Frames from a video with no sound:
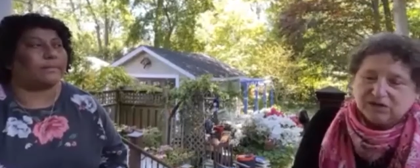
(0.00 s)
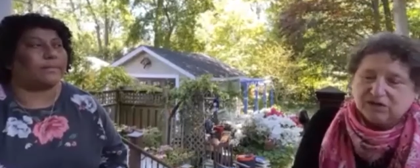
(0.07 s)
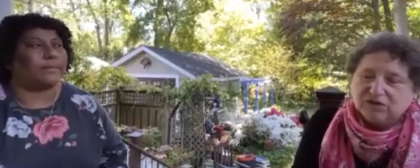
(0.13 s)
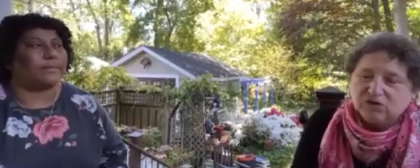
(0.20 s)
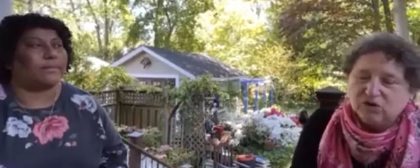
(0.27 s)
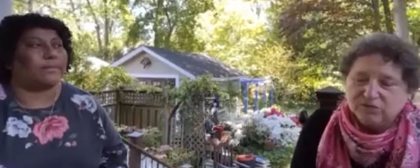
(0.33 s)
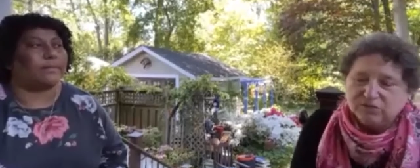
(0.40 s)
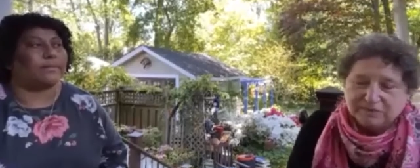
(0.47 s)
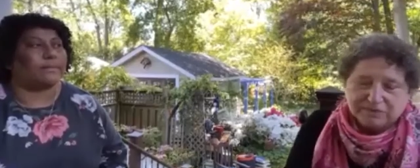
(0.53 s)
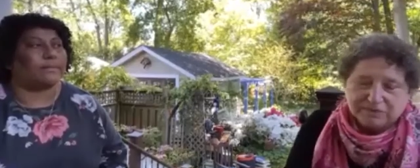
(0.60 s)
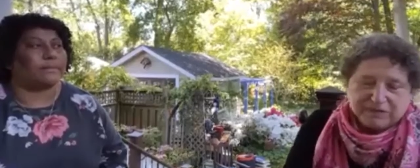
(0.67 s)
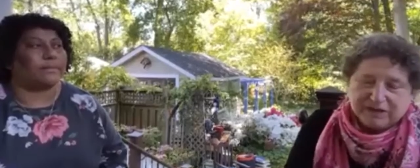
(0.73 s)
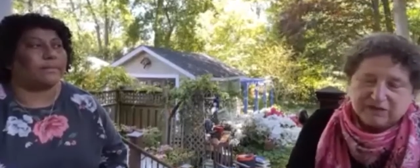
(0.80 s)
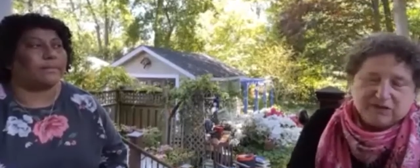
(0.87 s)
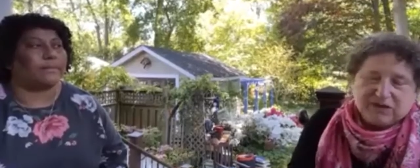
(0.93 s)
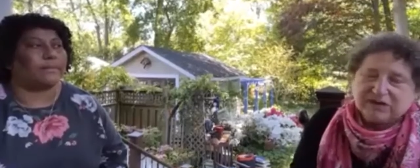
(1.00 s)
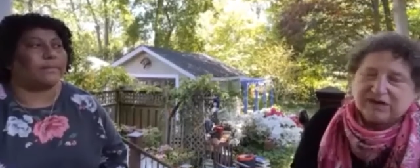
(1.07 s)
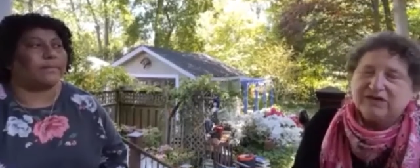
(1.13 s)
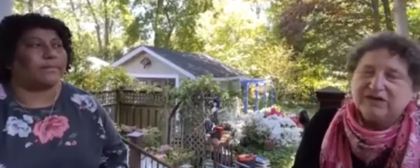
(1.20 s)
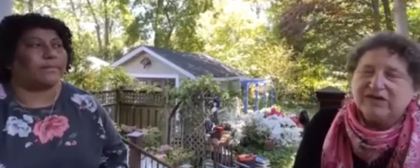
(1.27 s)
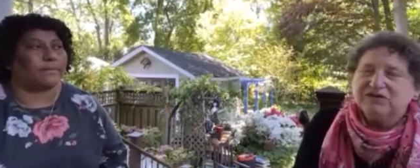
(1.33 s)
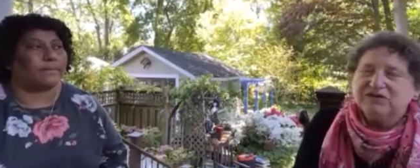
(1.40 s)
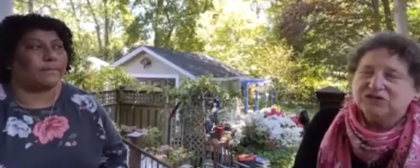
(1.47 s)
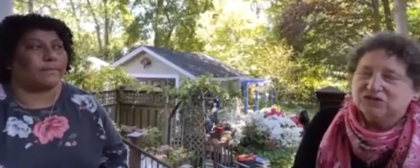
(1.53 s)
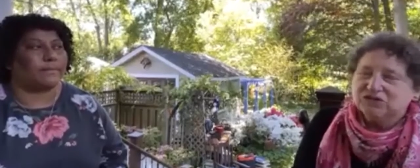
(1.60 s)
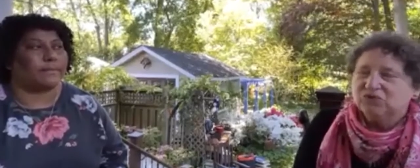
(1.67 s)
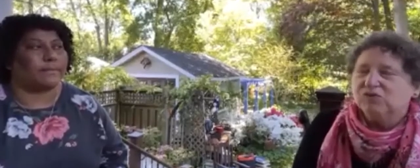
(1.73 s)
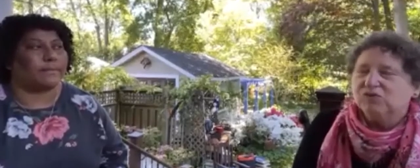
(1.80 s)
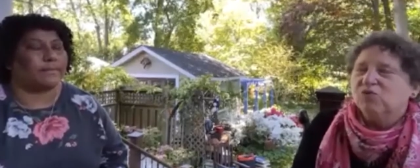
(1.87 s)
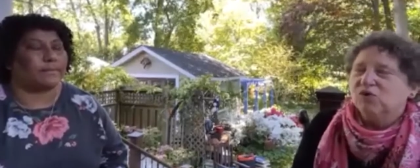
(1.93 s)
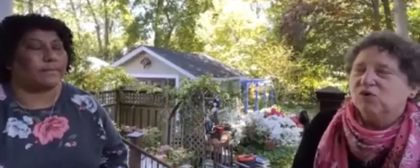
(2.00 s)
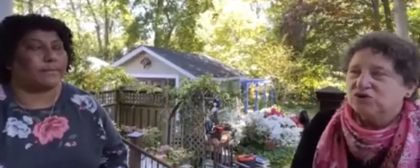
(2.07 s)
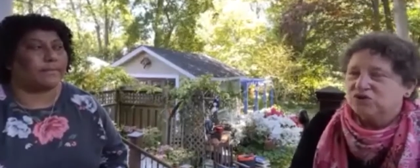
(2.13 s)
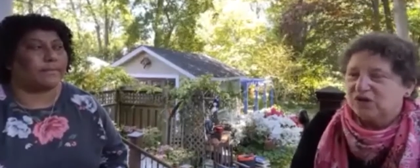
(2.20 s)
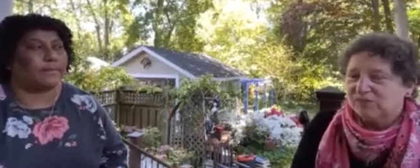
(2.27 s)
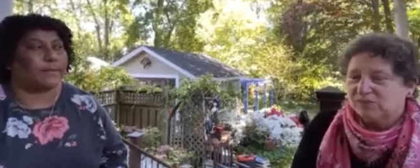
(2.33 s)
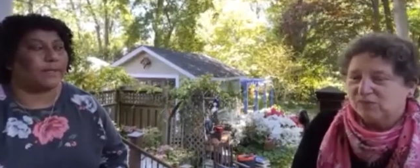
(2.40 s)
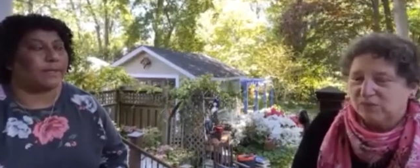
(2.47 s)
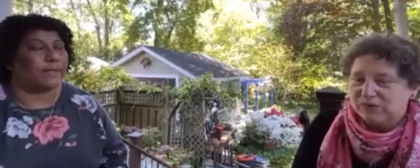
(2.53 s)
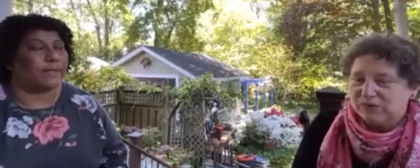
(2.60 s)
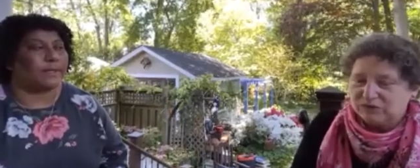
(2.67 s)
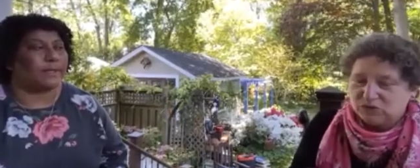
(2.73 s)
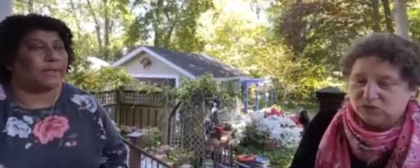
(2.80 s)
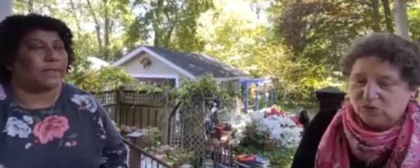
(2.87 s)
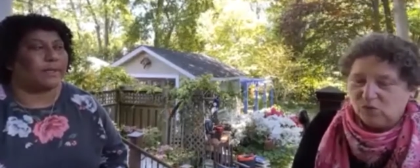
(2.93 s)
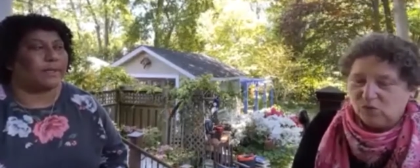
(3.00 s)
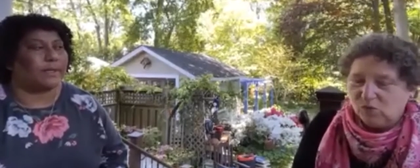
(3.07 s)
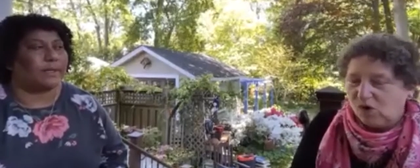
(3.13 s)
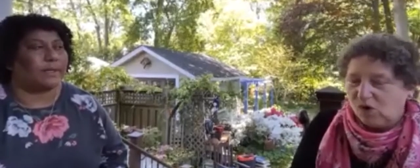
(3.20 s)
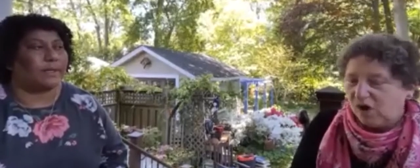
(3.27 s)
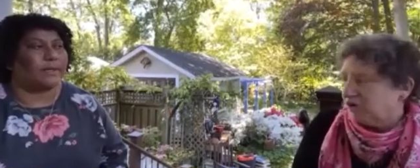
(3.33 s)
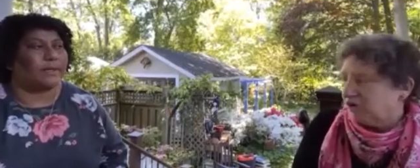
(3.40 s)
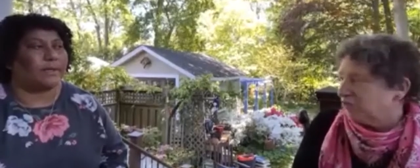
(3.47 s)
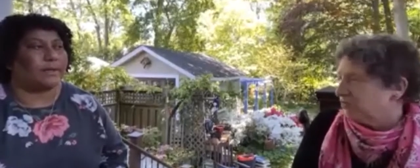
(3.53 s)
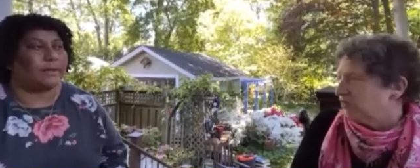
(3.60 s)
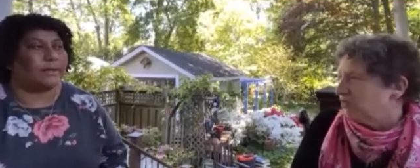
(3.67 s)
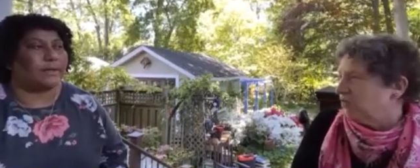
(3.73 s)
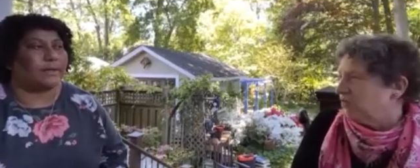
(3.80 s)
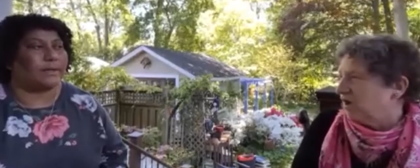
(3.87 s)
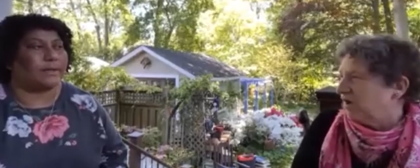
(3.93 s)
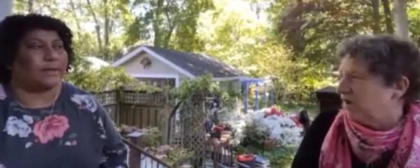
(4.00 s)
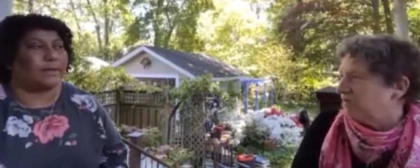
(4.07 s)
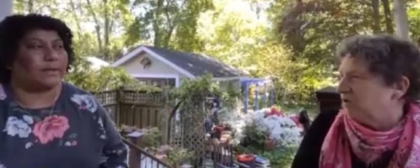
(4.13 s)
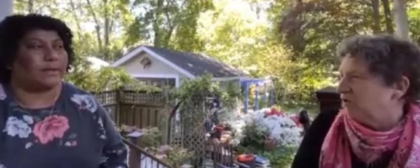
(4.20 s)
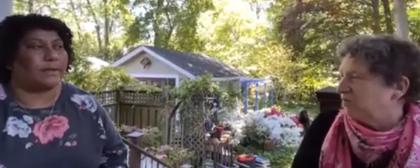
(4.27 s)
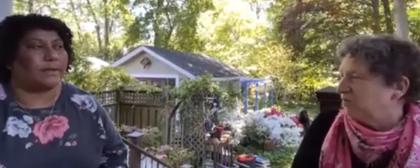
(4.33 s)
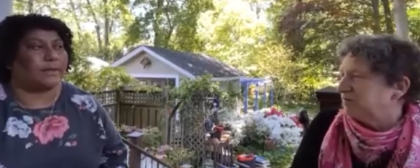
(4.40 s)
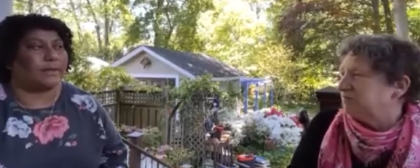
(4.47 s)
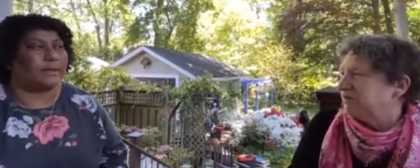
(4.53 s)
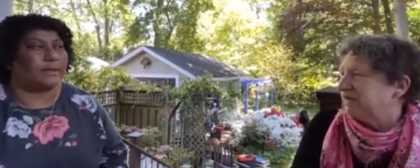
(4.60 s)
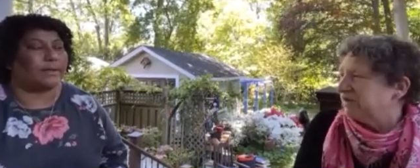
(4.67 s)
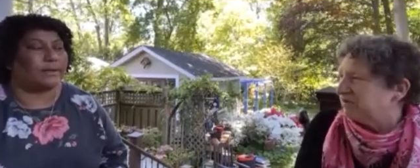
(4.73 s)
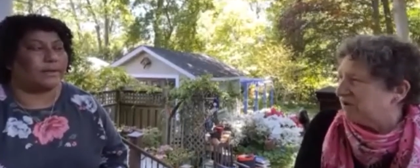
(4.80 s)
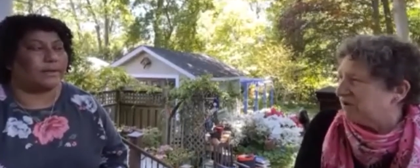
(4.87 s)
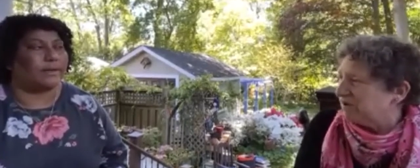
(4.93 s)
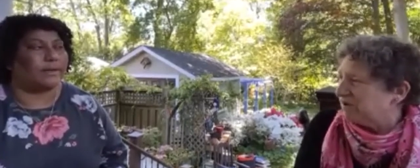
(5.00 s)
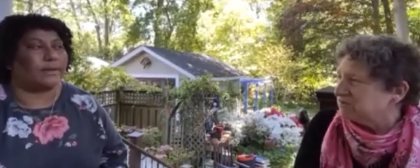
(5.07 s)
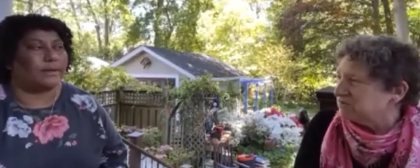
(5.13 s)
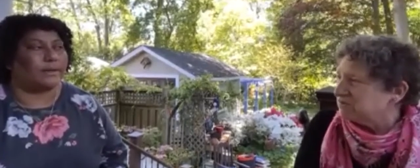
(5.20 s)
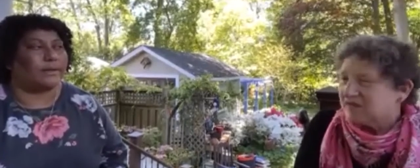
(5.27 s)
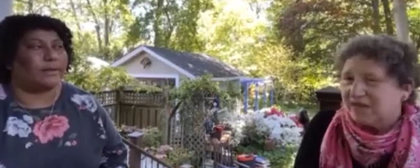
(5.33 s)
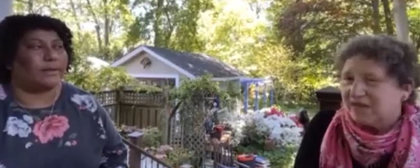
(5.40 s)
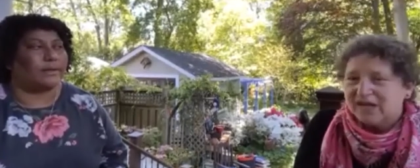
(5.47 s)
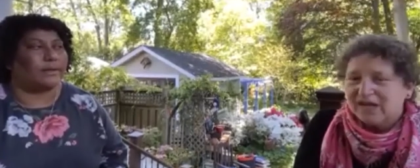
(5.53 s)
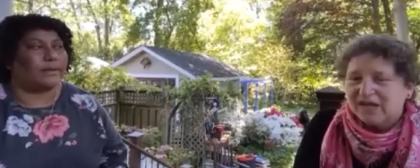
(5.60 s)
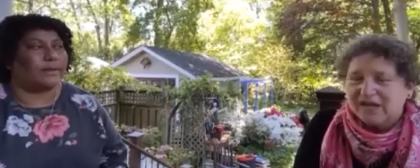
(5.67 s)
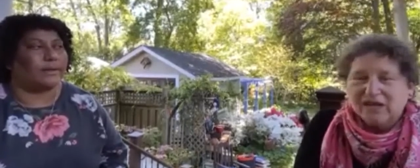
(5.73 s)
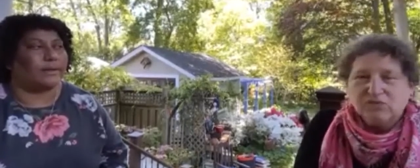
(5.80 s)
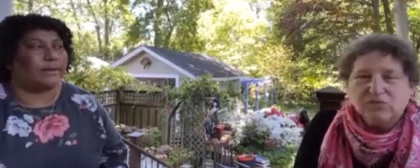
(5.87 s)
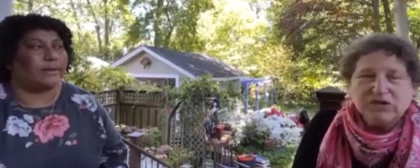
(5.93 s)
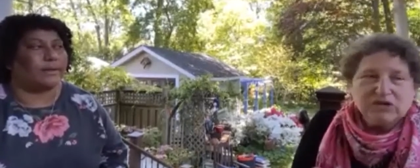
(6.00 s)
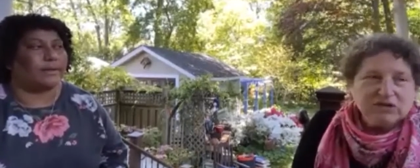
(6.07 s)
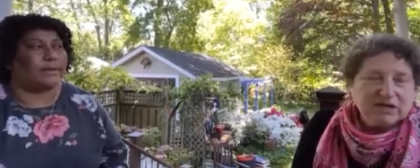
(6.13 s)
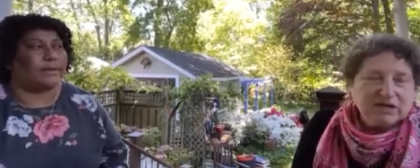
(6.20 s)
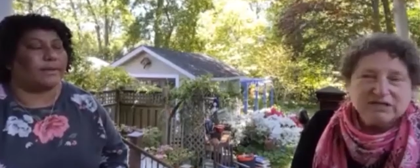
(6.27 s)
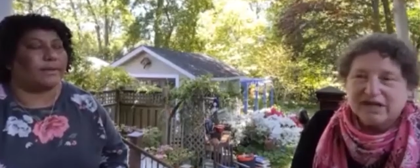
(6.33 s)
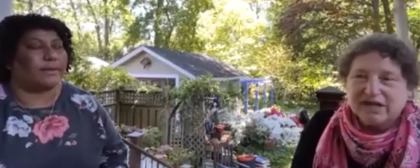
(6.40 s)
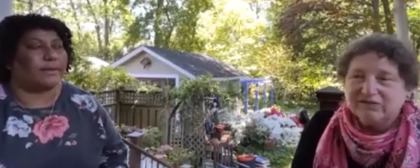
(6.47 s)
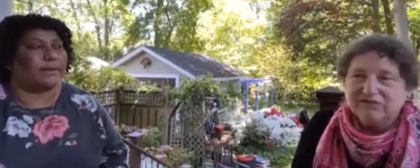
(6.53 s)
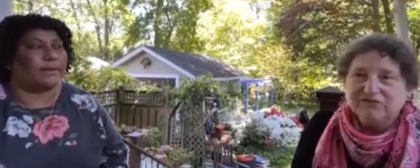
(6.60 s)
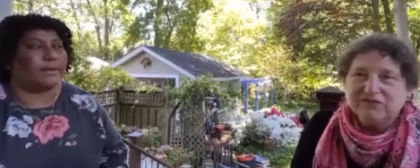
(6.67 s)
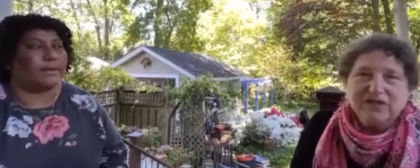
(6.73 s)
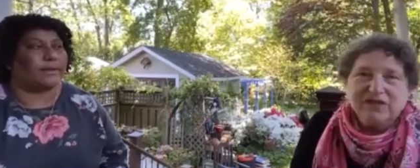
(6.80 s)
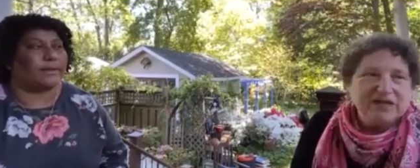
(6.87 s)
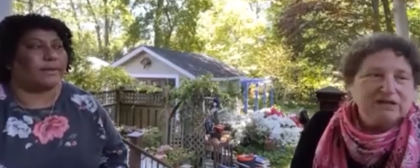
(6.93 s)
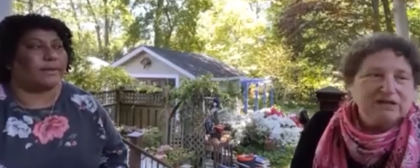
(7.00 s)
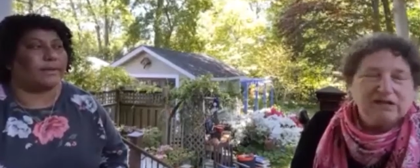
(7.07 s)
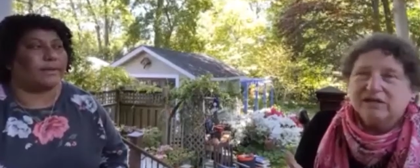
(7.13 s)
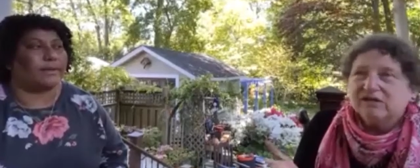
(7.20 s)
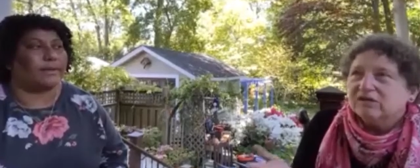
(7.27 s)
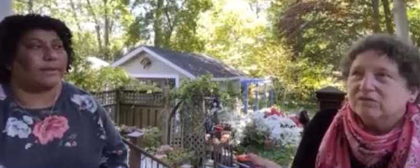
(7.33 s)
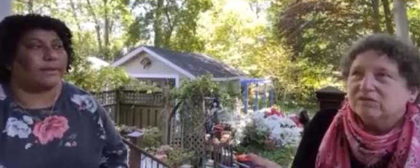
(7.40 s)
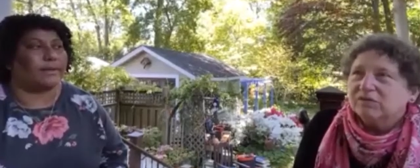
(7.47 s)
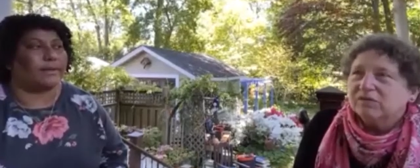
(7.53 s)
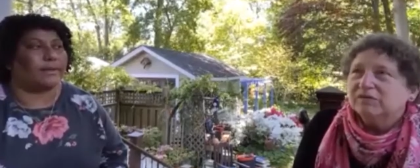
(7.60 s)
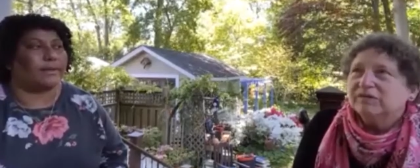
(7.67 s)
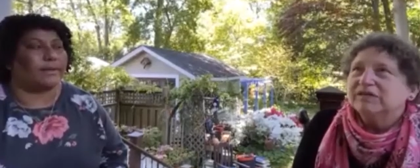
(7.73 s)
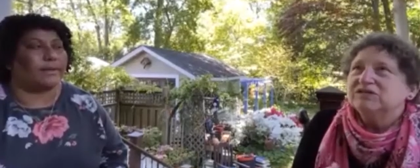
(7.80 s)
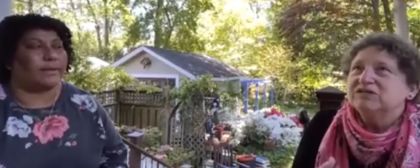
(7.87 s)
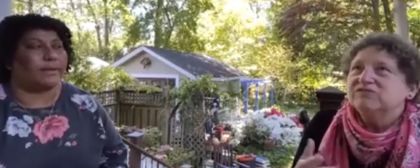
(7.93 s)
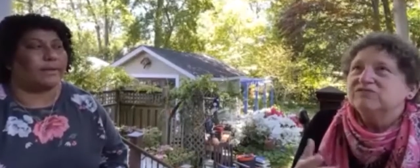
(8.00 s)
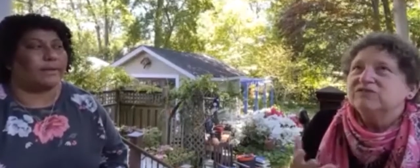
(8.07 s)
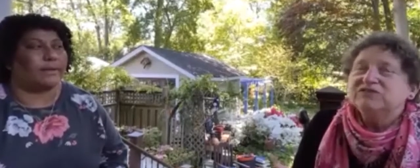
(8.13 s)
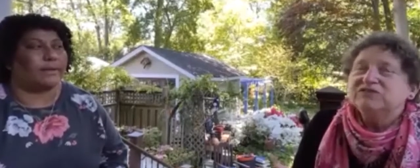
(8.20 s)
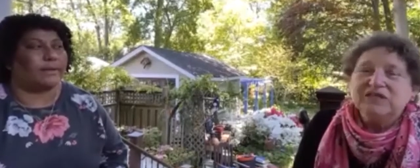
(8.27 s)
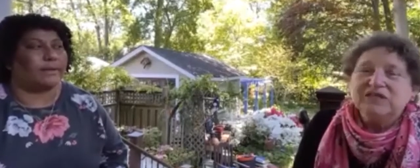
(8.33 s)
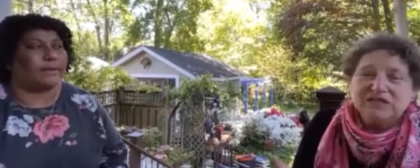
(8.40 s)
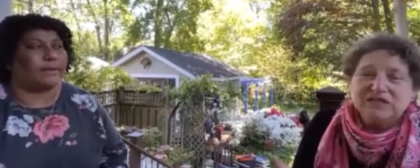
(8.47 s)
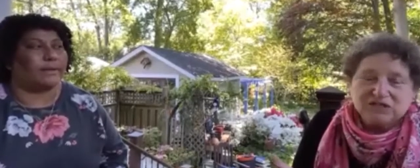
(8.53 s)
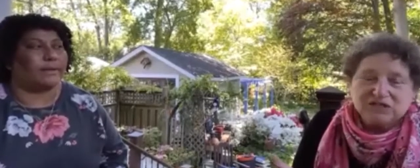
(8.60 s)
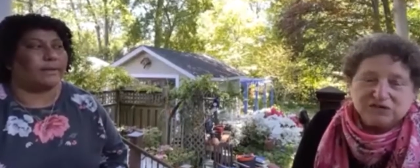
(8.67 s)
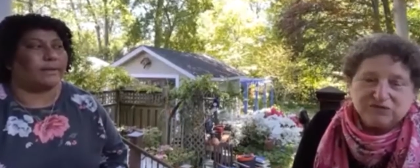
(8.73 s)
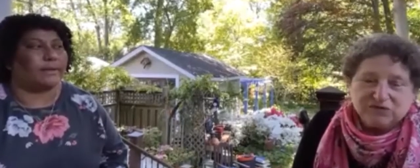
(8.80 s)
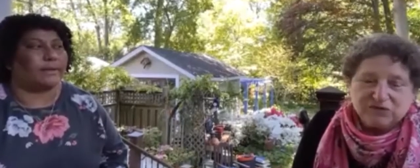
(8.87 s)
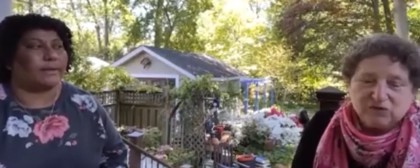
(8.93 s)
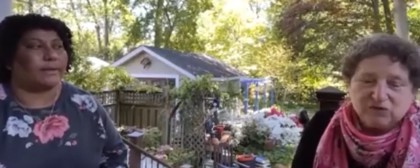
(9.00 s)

Speaker 1: an urban playground. And I used to do a workshop where we would do a walk through um, urban playgrounds and we could identify like probably 15 different